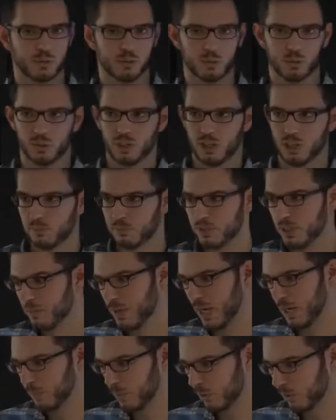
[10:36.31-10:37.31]
Google NMT
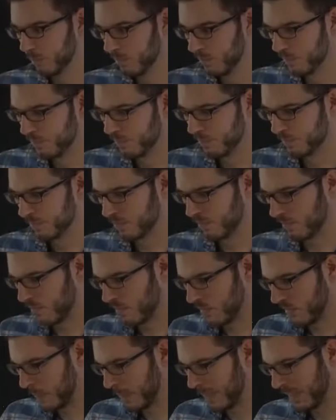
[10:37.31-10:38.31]
paper.
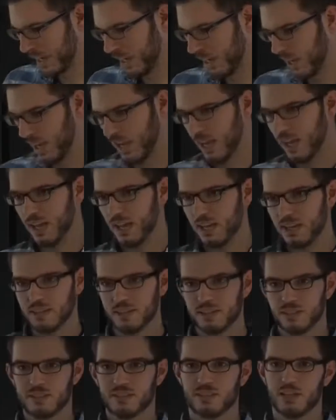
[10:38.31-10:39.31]

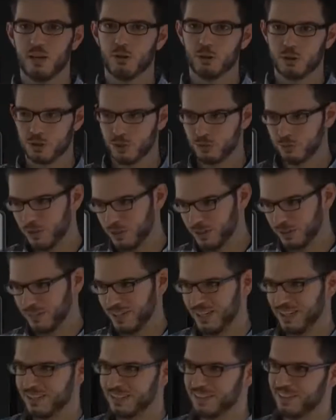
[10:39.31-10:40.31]
And now it should work,
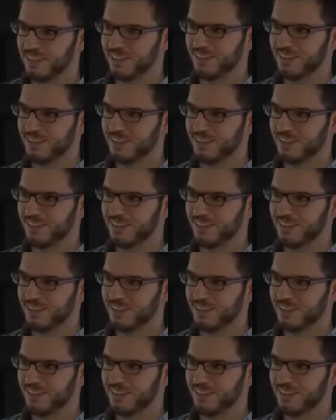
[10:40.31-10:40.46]
right?